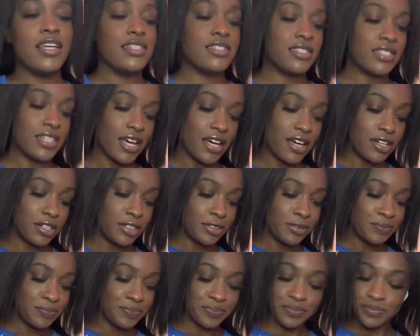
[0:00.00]

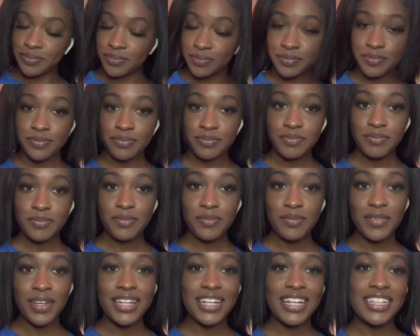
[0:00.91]
So,
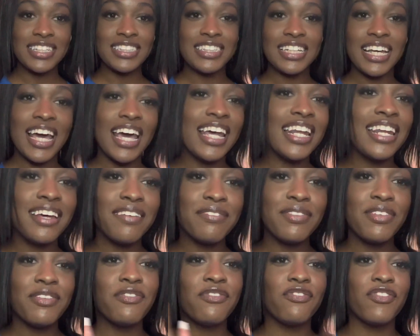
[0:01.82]
this is the end
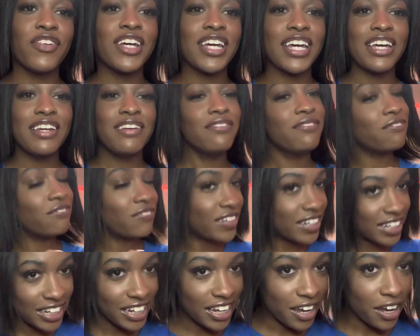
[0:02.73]
of the freaking
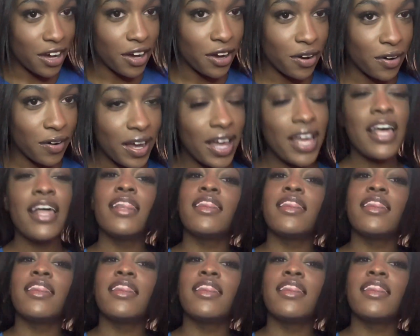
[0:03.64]
video.